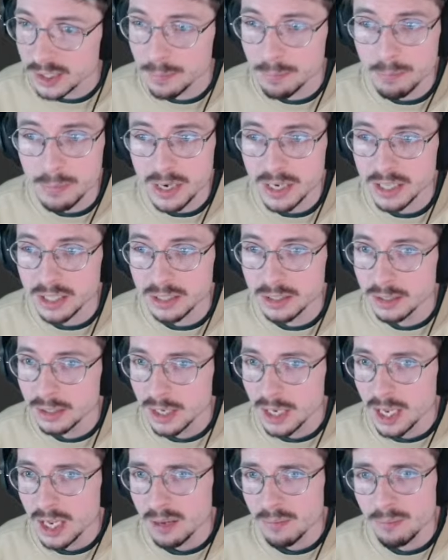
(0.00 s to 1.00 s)
Money.
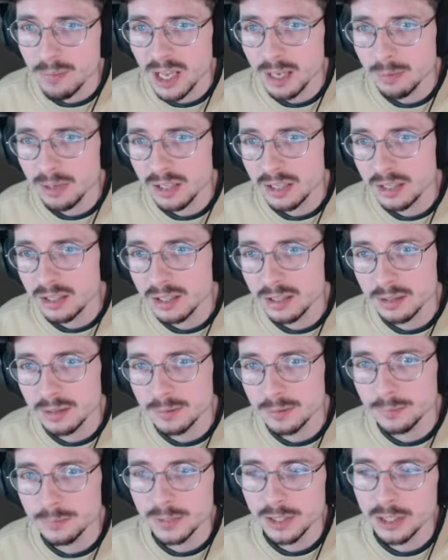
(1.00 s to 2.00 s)
Maybe,
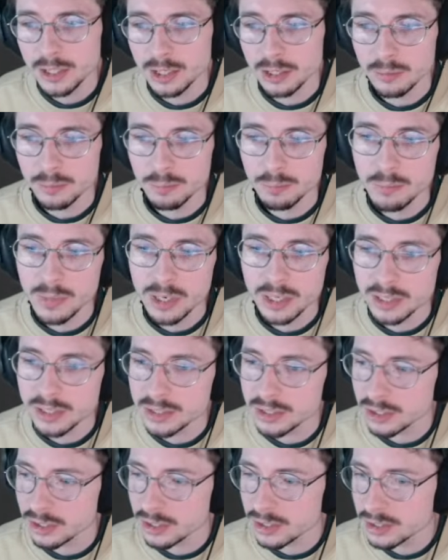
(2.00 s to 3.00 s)
money is
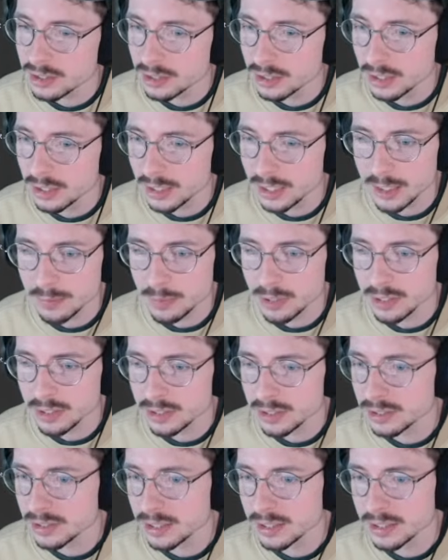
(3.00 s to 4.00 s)
just... Eating money is
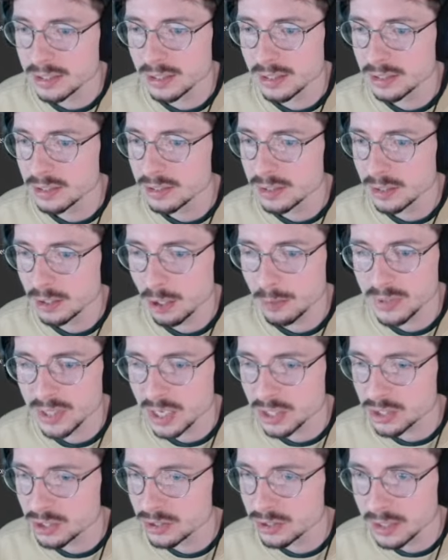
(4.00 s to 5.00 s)
just his
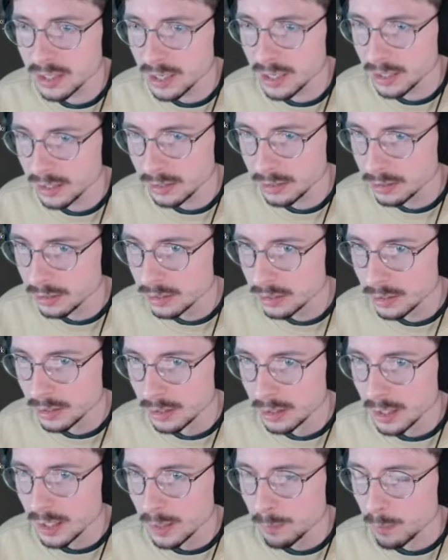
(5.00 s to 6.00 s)
obsession today.
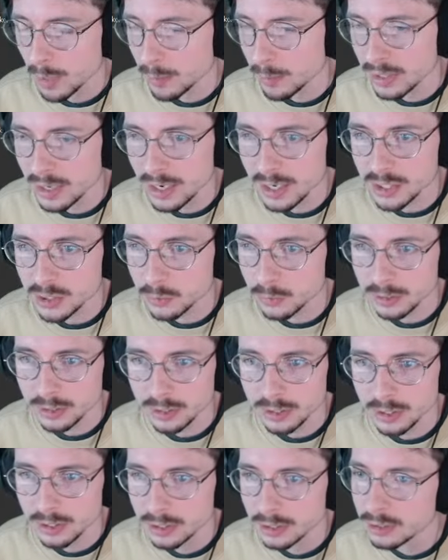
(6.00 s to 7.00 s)
Maybe next week.